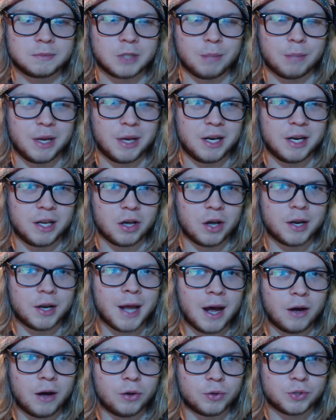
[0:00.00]
depending on
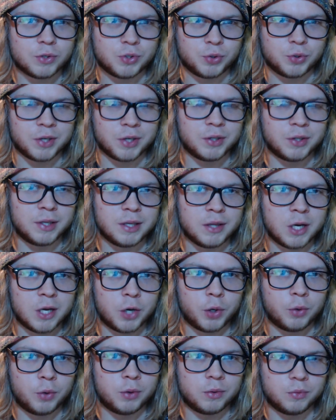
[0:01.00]
how strictly
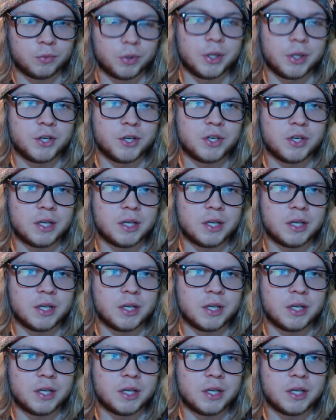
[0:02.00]
their religion